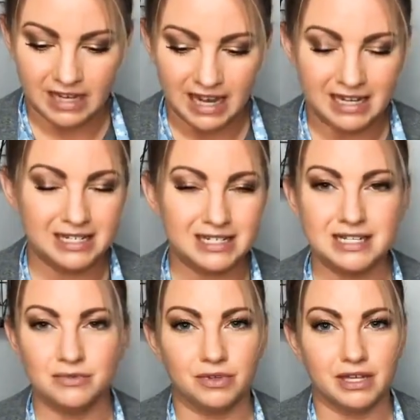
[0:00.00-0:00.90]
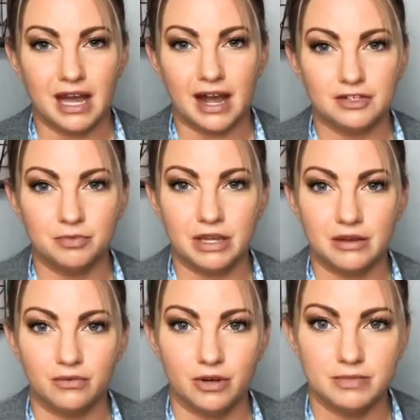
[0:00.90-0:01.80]
And it doesn't really have to be
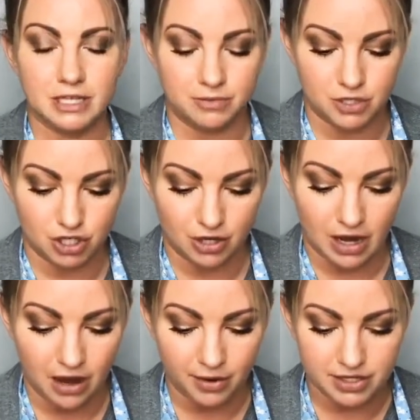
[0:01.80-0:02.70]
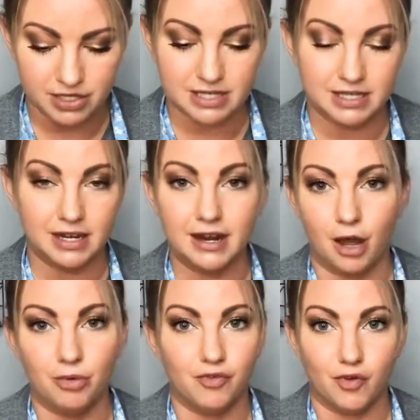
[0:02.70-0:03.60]
room temperature. I always just sit it
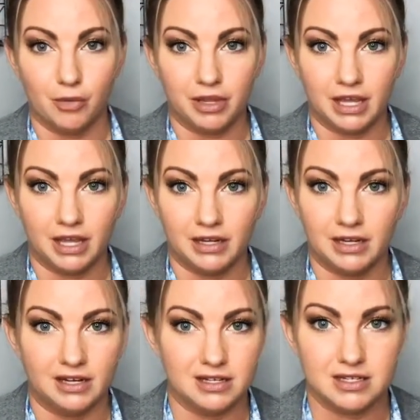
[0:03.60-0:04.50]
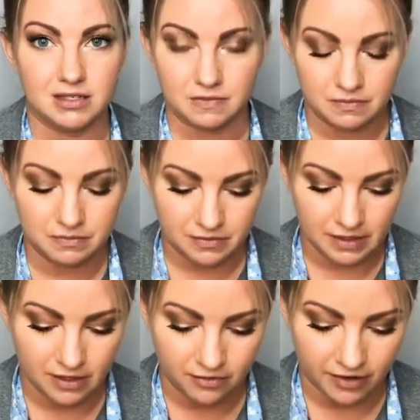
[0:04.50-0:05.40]
out before I begin and it's
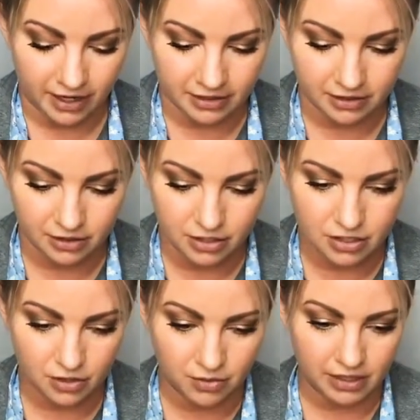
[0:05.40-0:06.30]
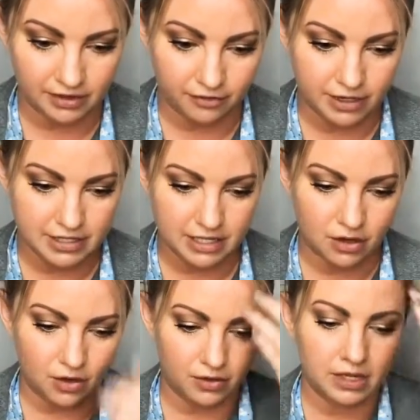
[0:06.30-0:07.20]
fine. You just don't want it like freezing
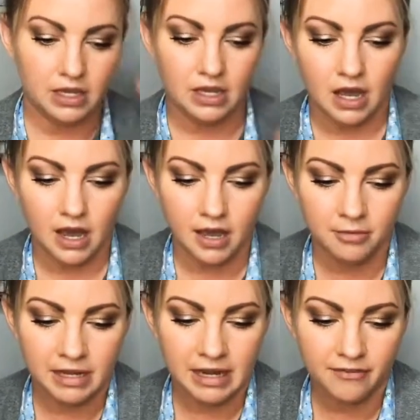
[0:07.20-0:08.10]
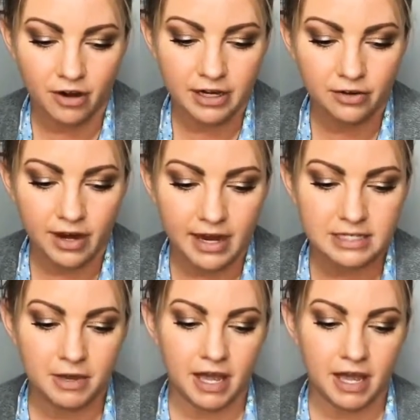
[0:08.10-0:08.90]
cold. And I've already cracked my